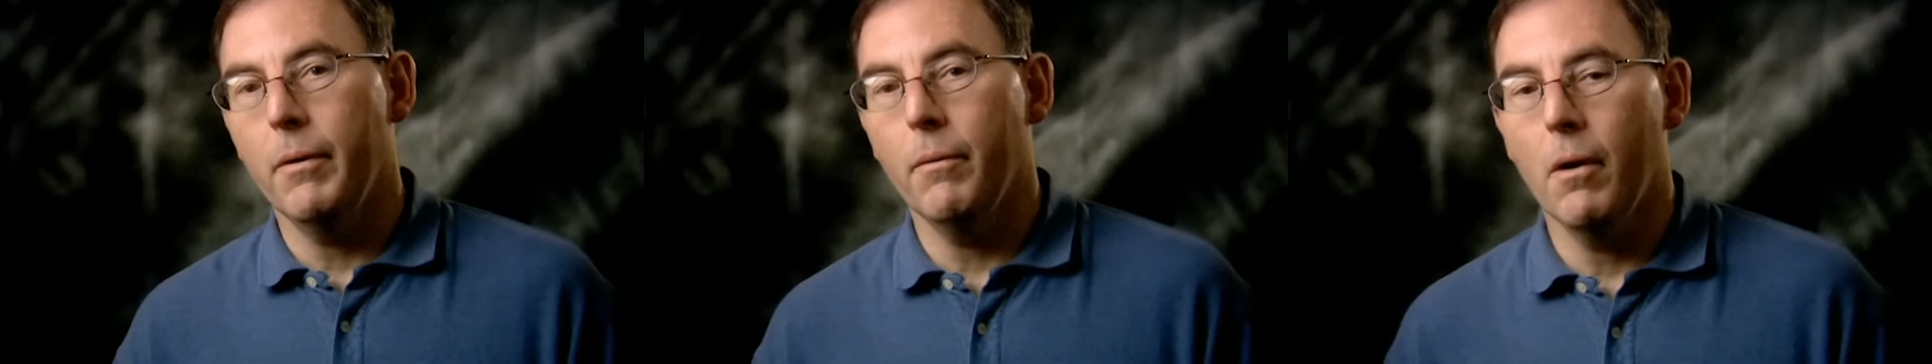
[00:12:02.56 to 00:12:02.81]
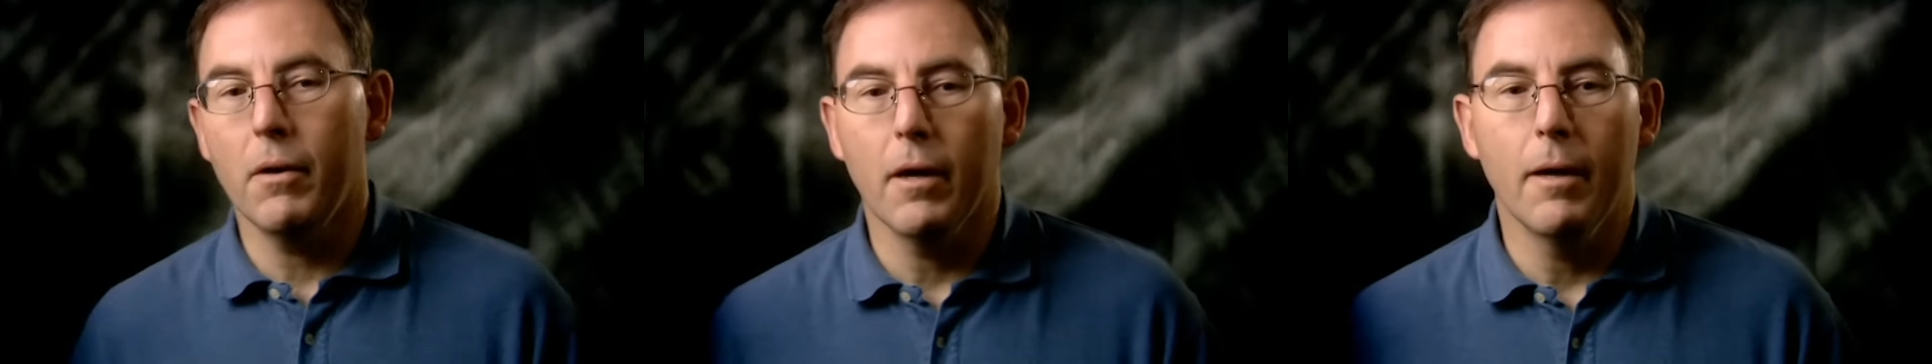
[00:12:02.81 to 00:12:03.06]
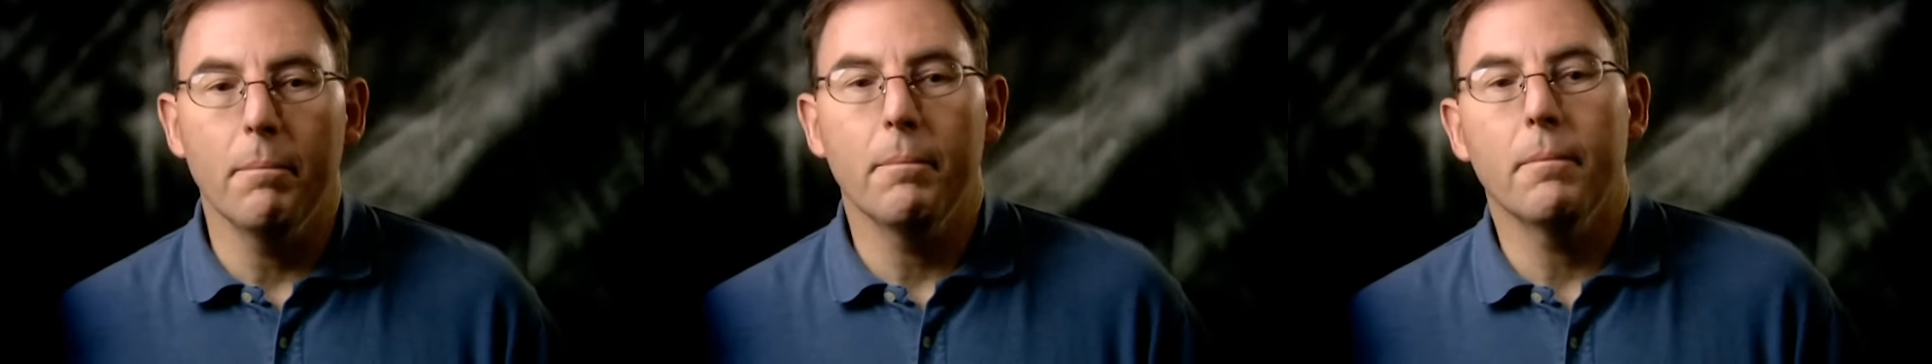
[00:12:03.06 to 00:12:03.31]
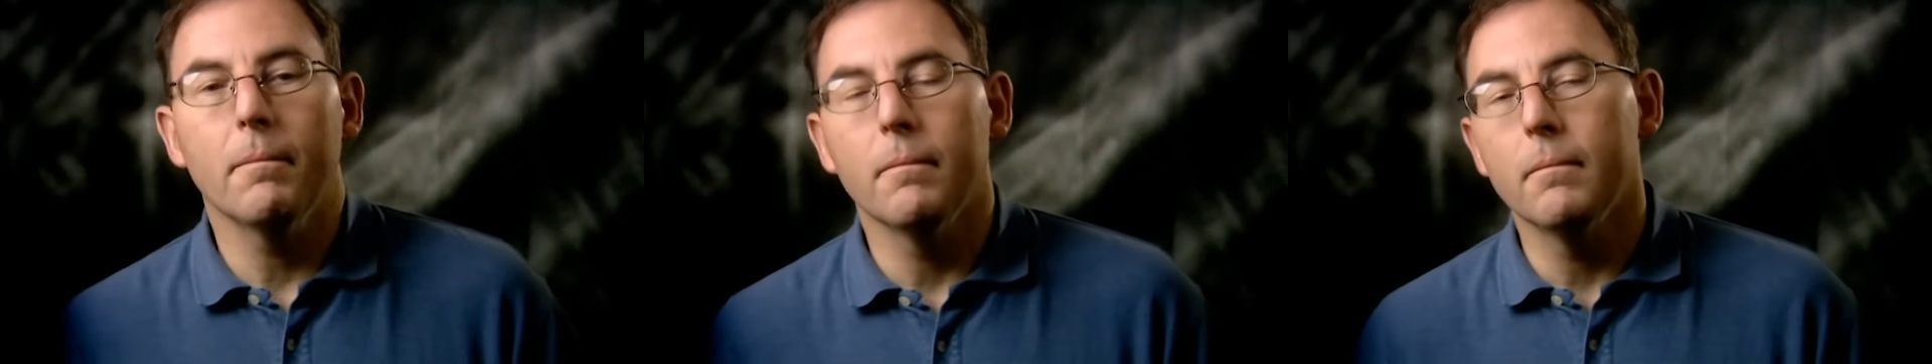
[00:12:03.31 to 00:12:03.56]
woke
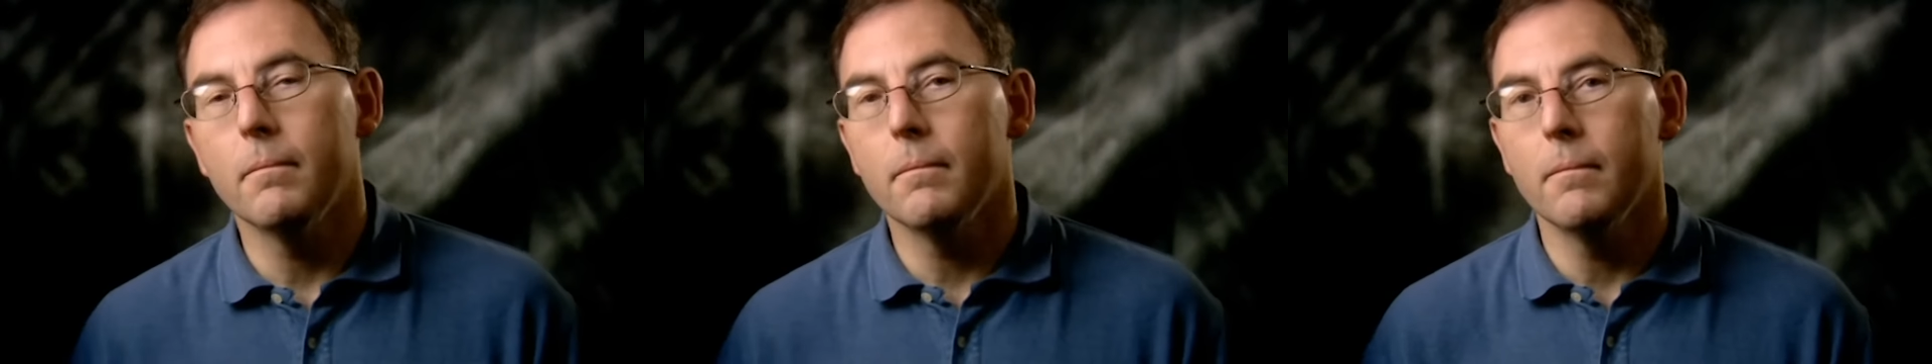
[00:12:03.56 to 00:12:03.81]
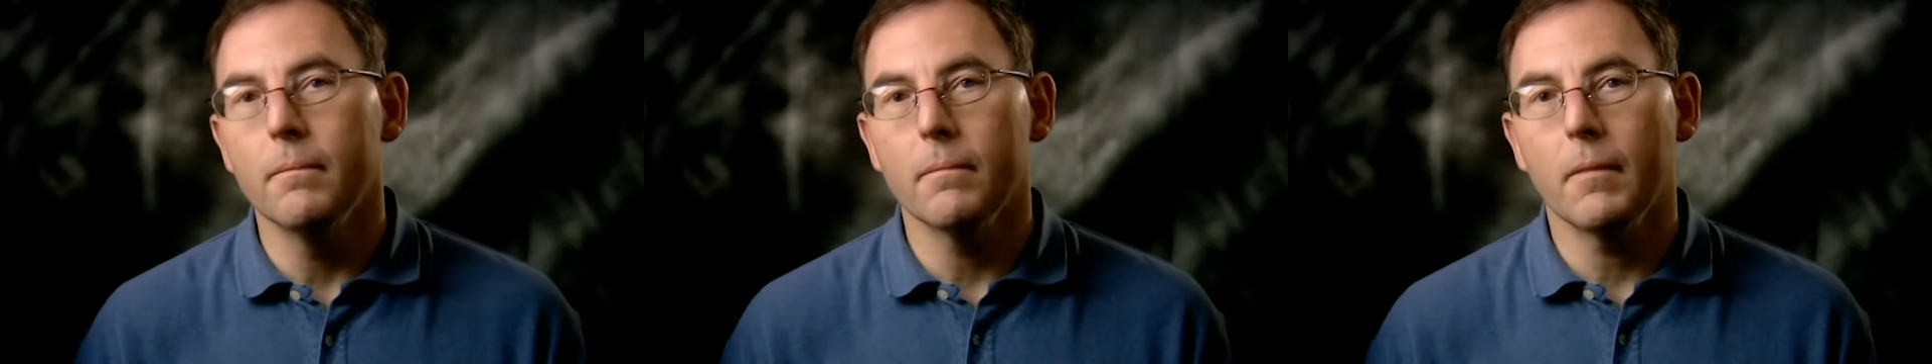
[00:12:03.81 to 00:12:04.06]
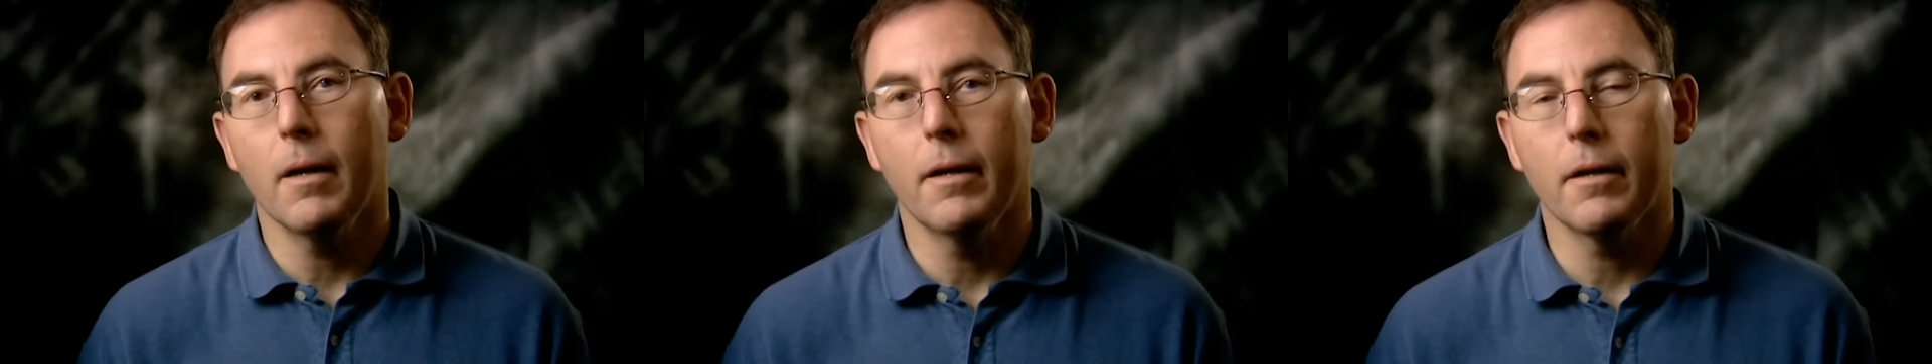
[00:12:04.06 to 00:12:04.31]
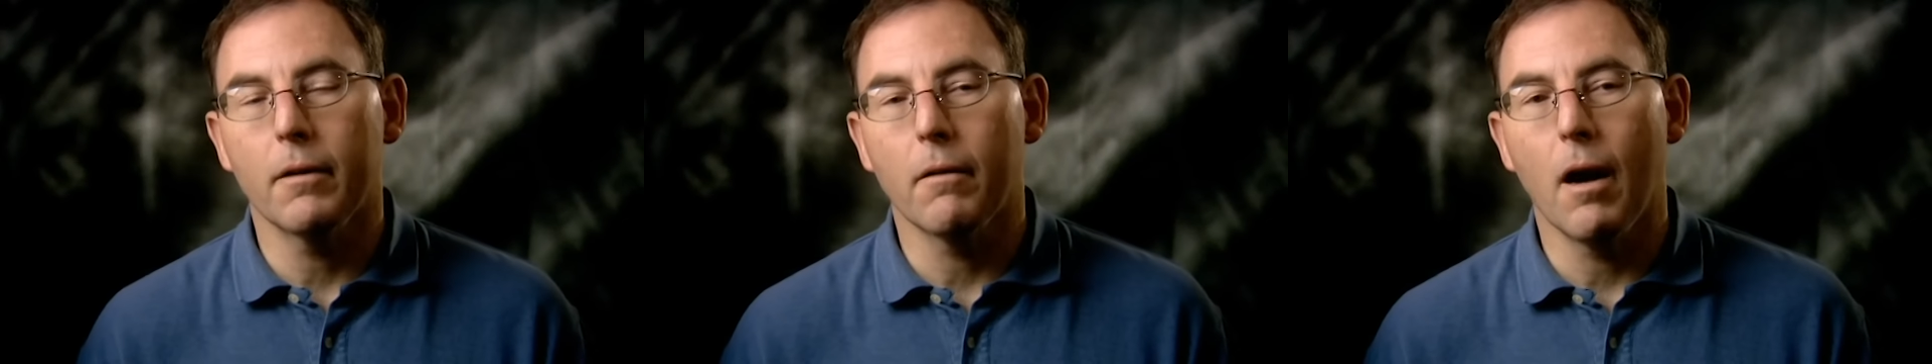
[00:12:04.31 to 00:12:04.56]
up
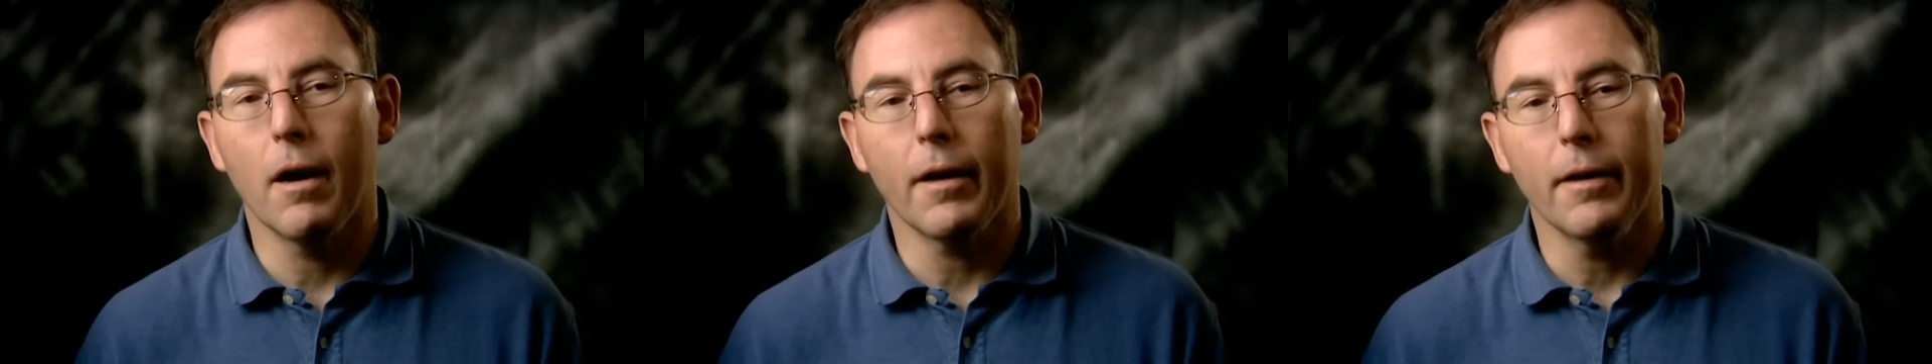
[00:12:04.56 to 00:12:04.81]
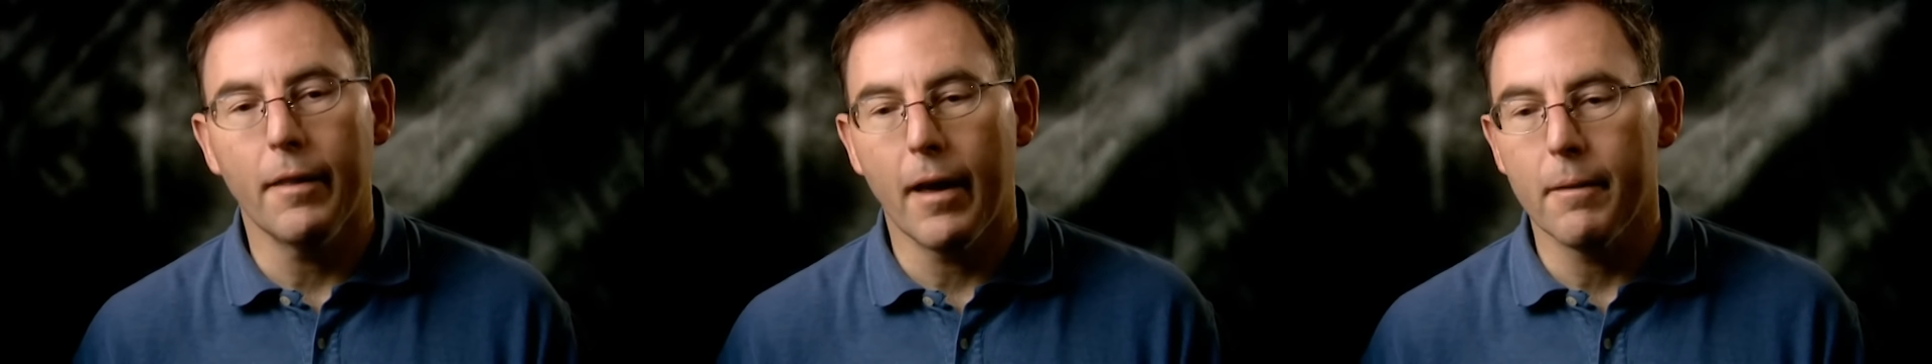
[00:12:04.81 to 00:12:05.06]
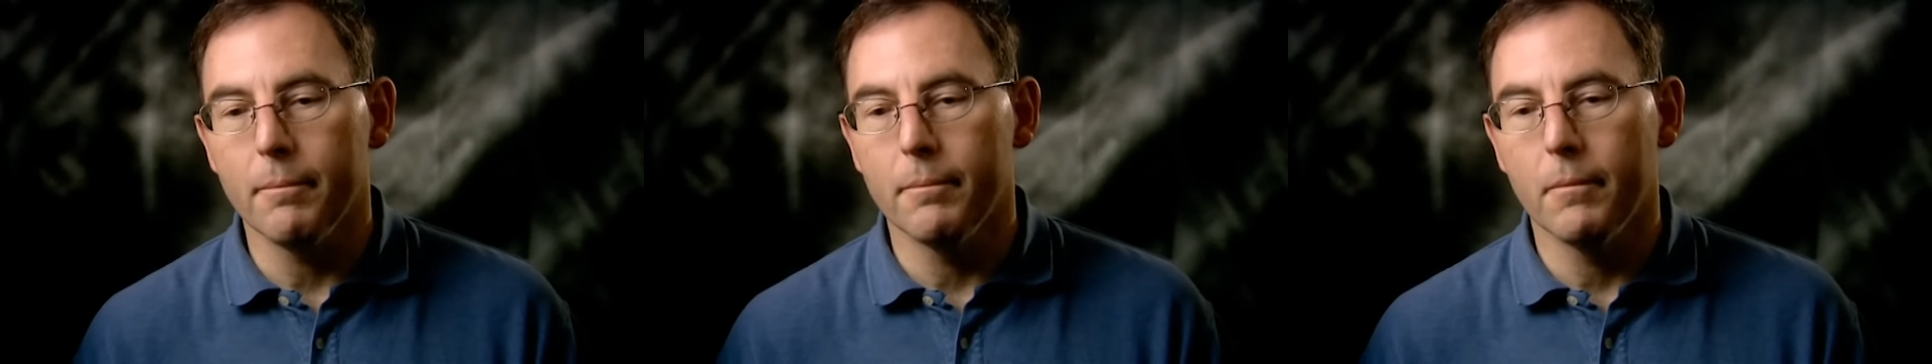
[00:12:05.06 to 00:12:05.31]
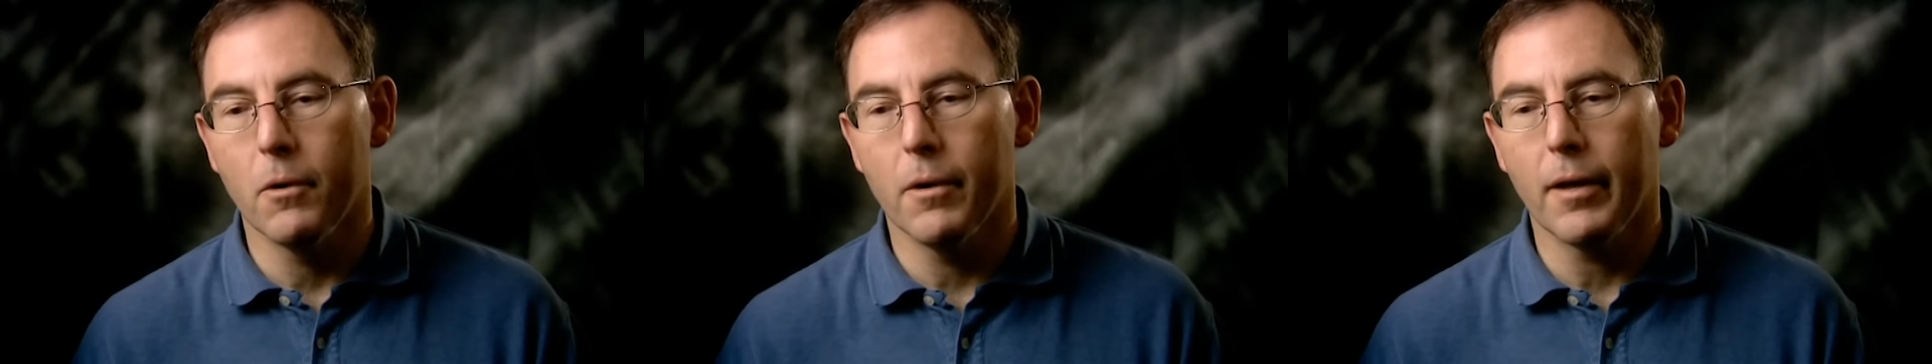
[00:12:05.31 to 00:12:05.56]
kind of groggy that
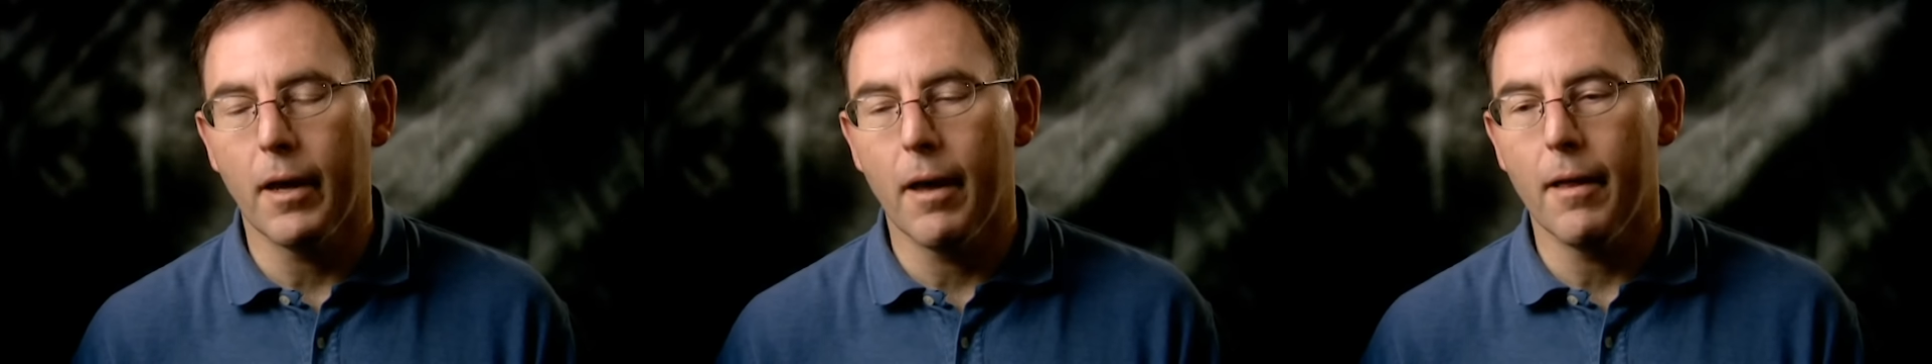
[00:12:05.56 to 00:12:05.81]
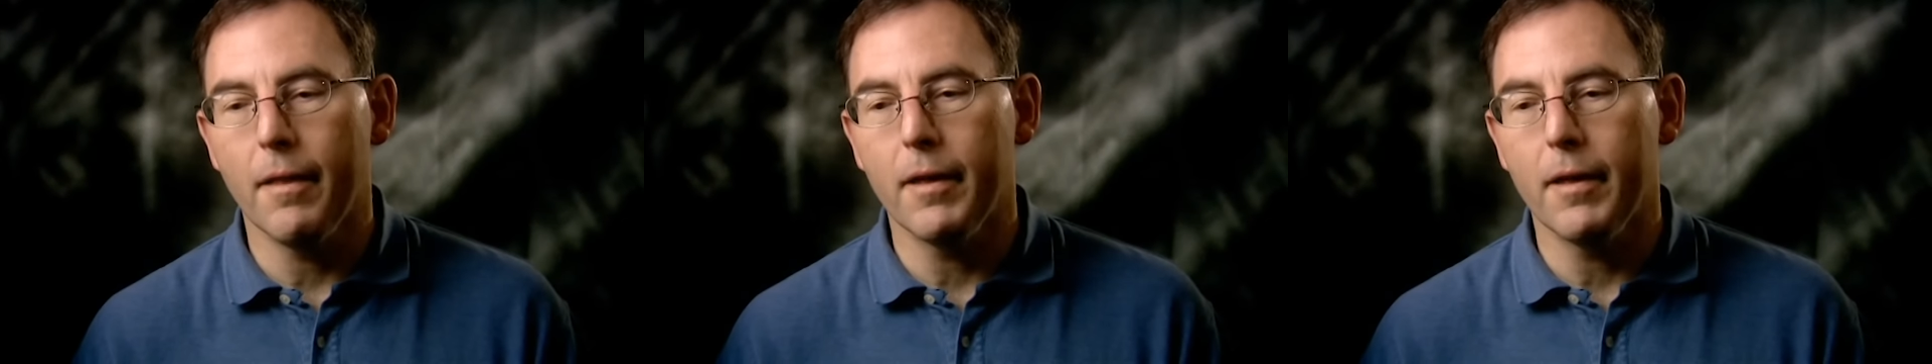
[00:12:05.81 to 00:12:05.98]
morning. I, I